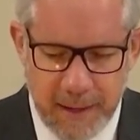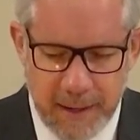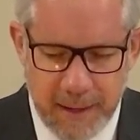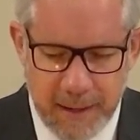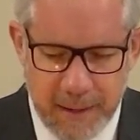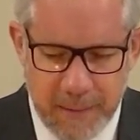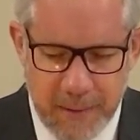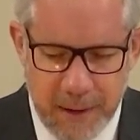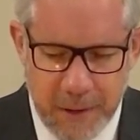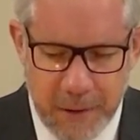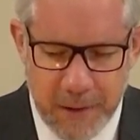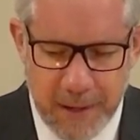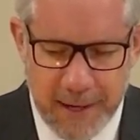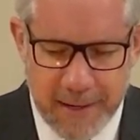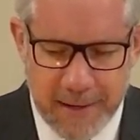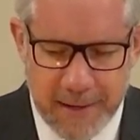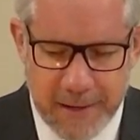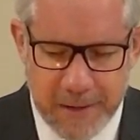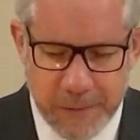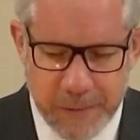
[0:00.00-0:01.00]
Father, that
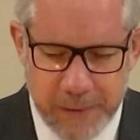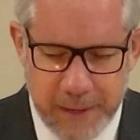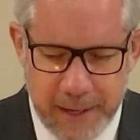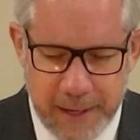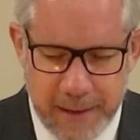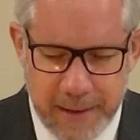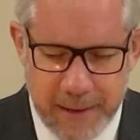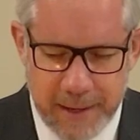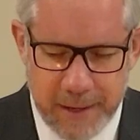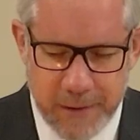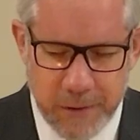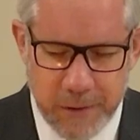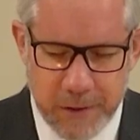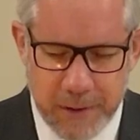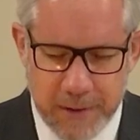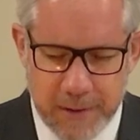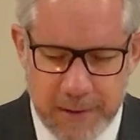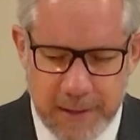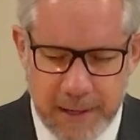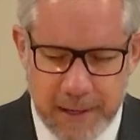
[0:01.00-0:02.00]
takes faith. That
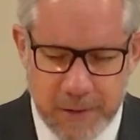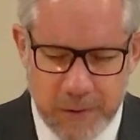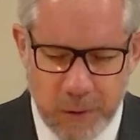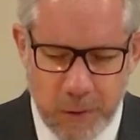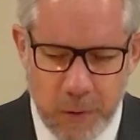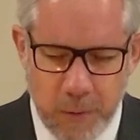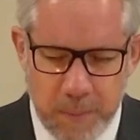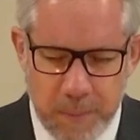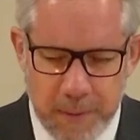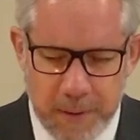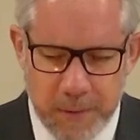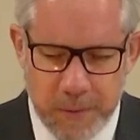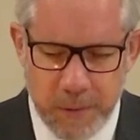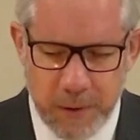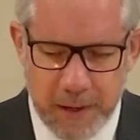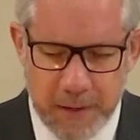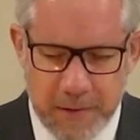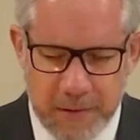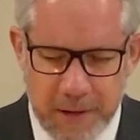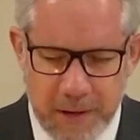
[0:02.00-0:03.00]
took, takes hope and
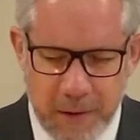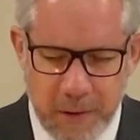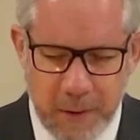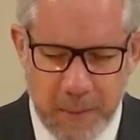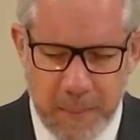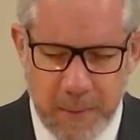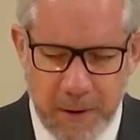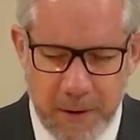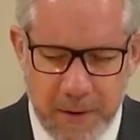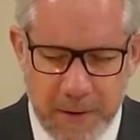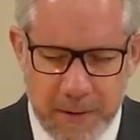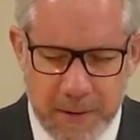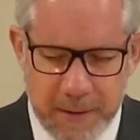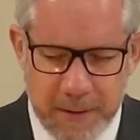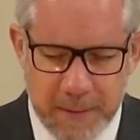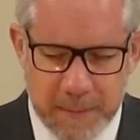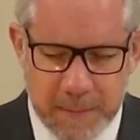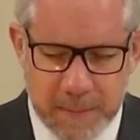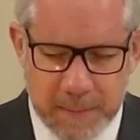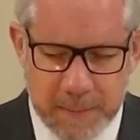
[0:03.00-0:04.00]
trust on our part.
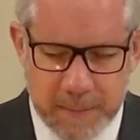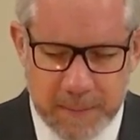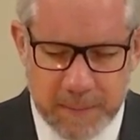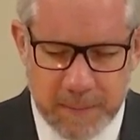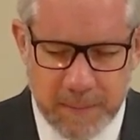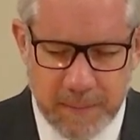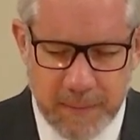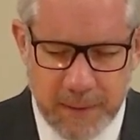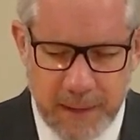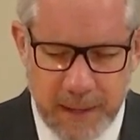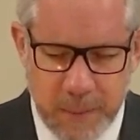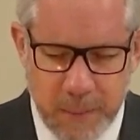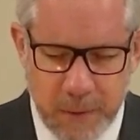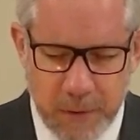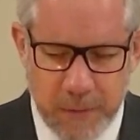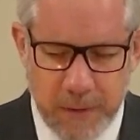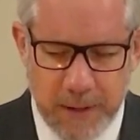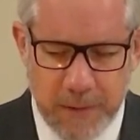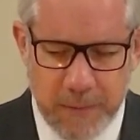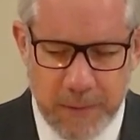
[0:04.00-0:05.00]
And, and we're
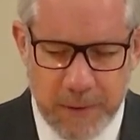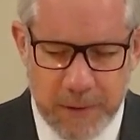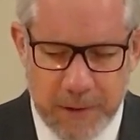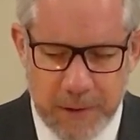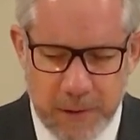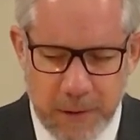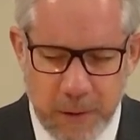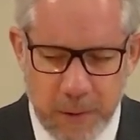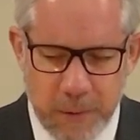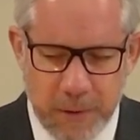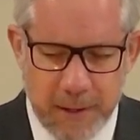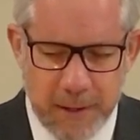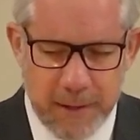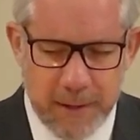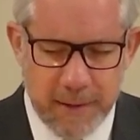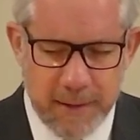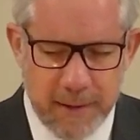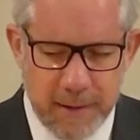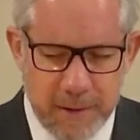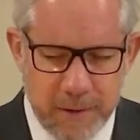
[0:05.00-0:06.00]
grateful to know
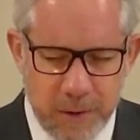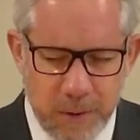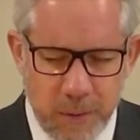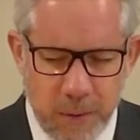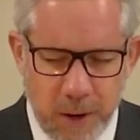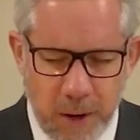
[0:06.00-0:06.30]
that, that you are